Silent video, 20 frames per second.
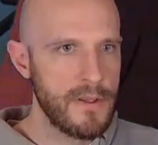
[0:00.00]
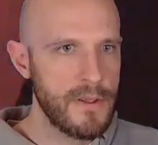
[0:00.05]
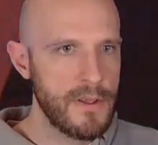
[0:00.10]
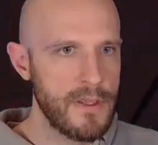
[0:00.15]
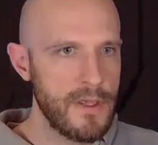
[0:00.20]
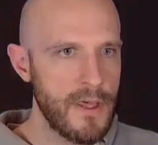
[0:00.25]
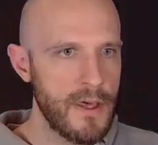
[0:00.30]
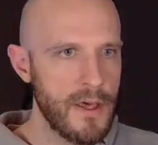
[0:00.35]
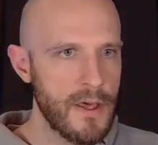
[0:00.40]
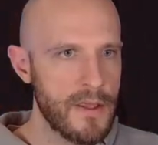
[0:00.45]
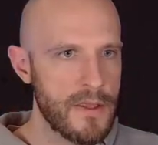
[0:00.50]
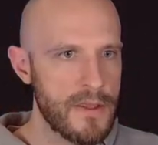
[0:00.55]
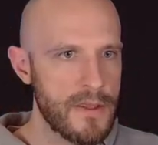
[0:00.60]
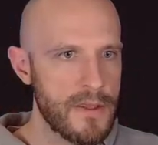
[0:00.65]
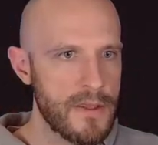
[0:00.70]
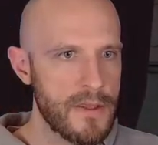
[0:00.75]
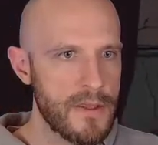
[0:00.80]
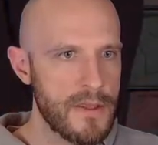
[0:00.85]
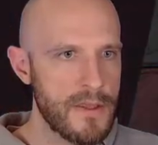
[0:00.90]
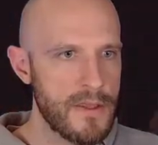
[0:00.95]

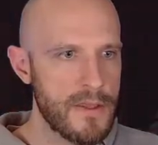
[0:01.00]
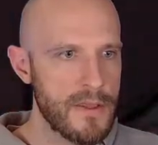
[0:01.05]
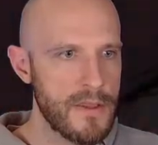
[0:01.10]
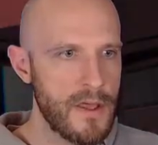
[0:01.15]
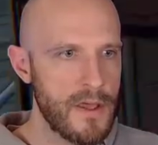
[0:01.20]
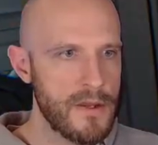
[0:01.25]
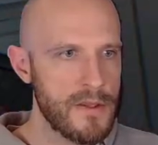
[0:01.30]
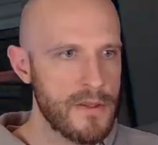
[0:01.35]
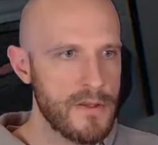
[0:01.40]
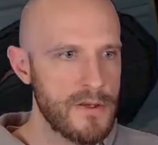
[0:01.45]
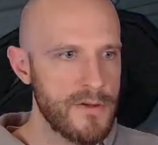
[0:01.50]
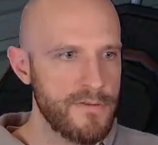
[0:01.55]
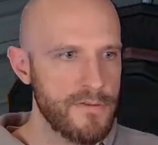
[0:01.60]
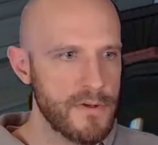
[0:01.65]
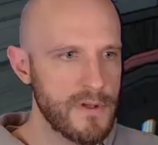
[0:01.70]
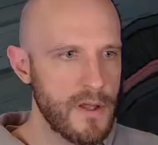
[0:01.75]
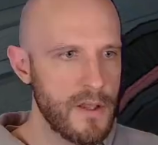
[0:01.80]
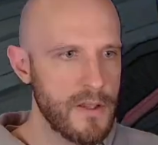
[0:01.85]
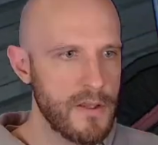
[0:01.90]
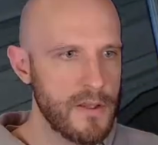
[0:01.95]
Yes, that is a different
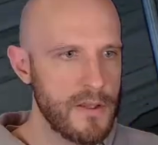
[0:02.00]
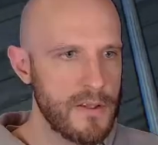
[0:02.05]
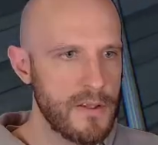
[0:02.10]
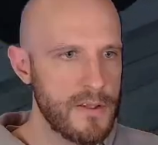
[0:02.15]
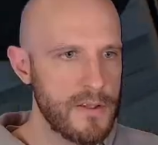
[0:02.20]
colour.